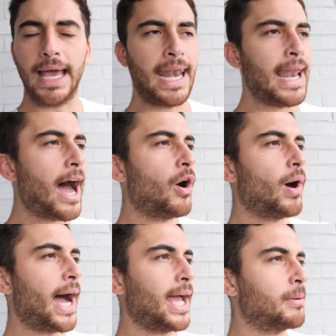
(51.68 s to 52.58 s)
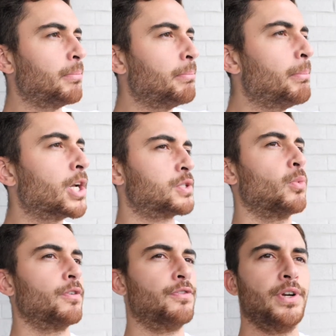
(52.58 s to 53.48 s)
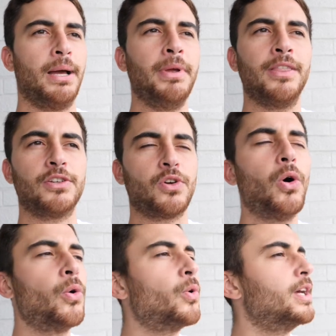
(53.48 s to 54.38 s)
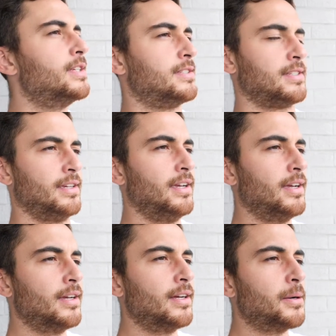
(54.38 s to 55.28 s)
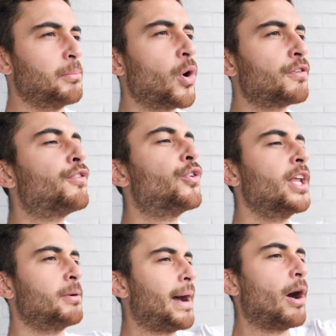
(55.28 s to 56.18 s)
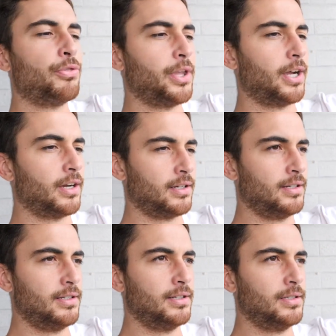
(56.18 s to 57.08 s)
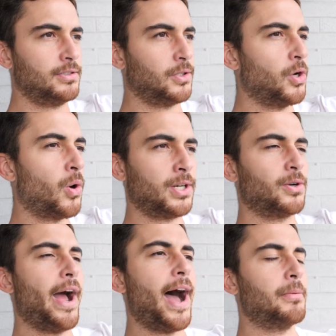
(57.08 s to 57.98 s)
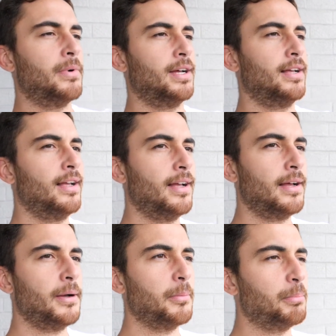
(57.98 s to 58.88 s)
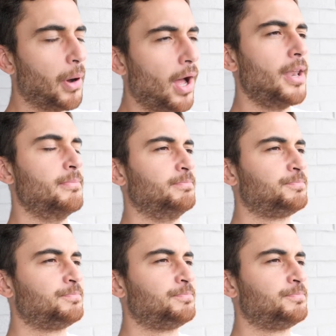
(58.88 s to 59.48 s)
And now I am much more free. I mean, there's always more freedom out there to go and grab, but